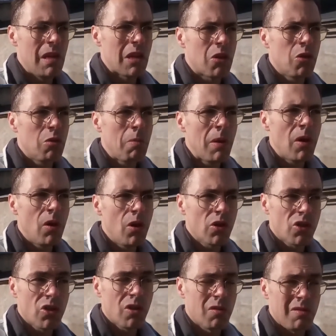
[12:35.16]
It could be
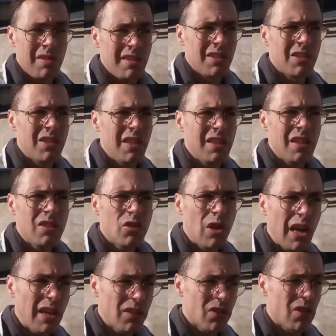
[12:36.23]
also the city
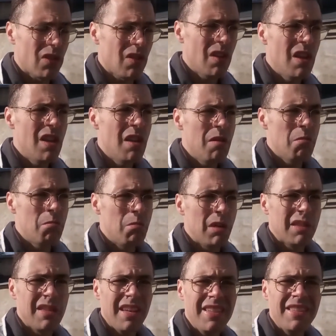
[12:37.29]
transit,
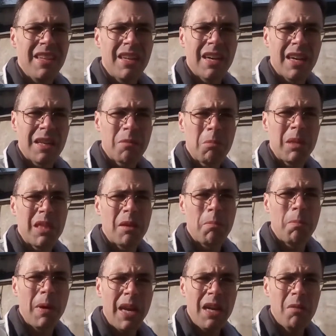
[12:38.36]
but they denied me
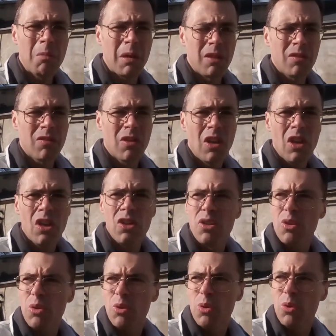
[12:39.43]
the payment
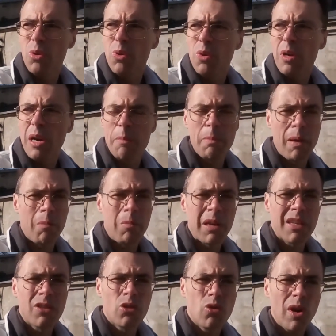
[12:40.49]
to a
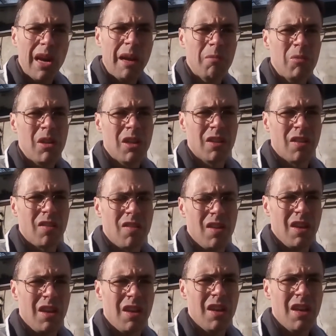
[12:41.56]
public tram the other
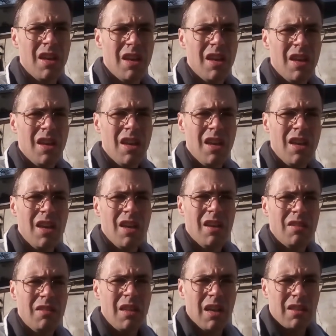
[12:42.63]
day.
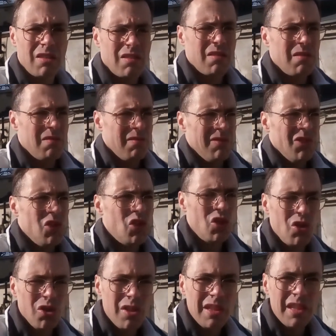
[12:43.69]
That
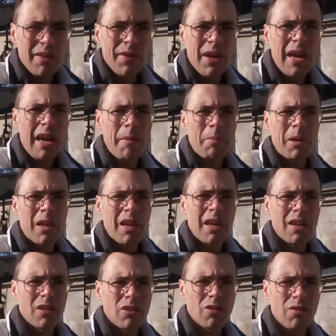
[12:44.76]
should never happen. I
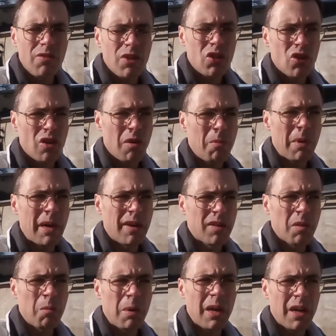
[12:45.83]
had a sufficient
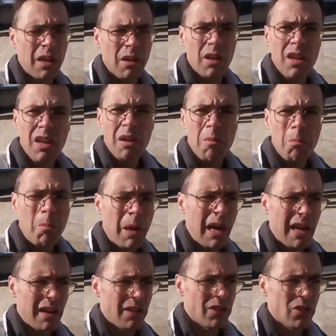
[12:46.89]
amount of money
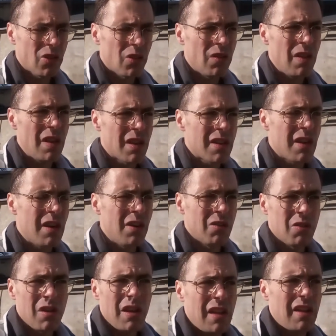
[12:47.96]
balance on the
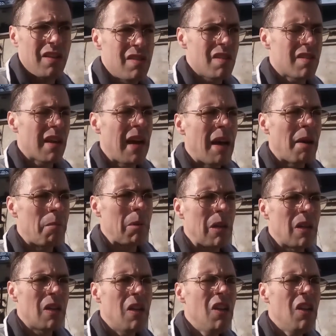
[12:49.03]
account and it did happen